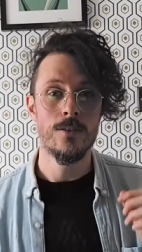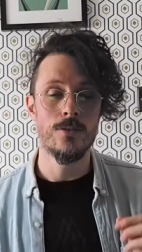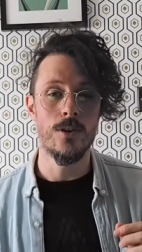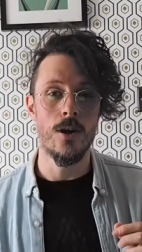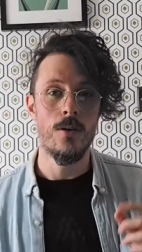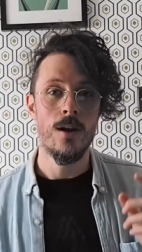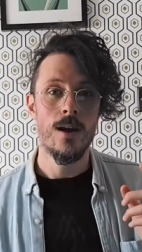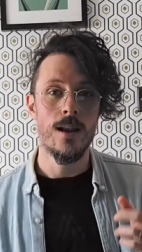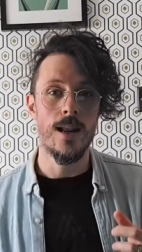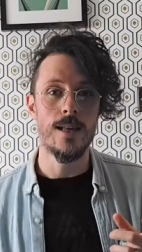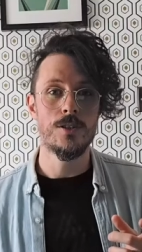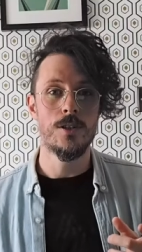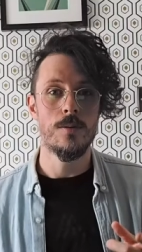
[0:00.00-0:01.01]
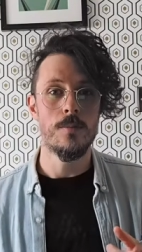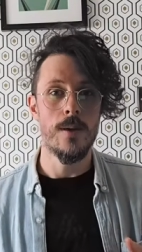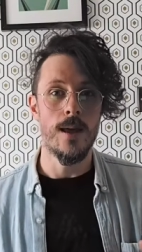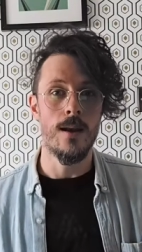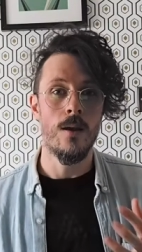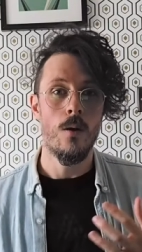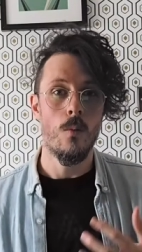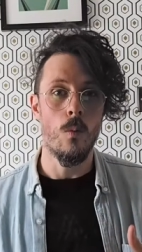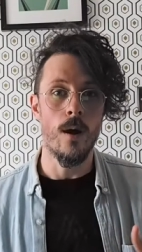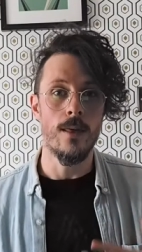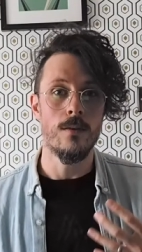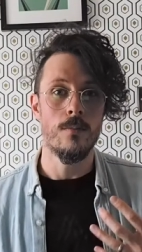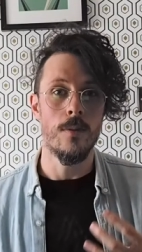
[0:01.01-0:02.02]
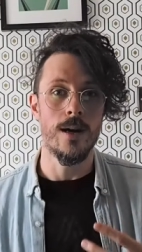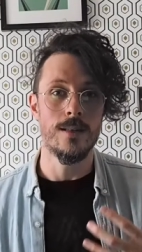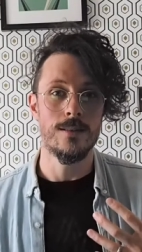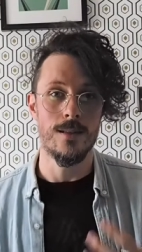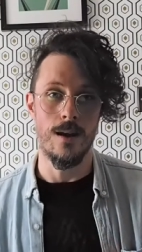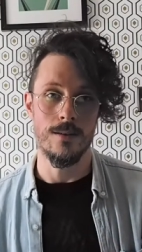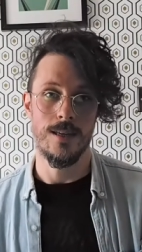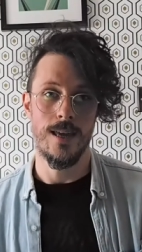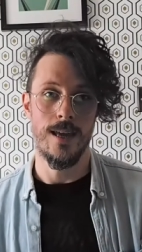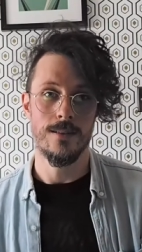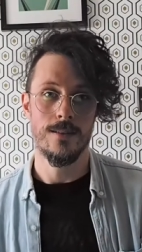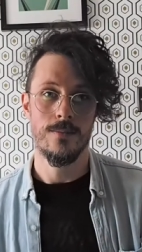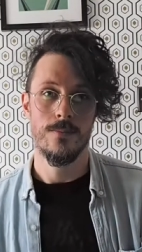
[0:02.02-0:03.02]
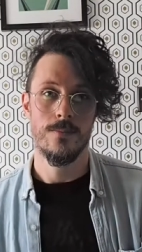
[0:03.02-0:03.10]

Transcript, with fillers: So let's jump in with my starter kit.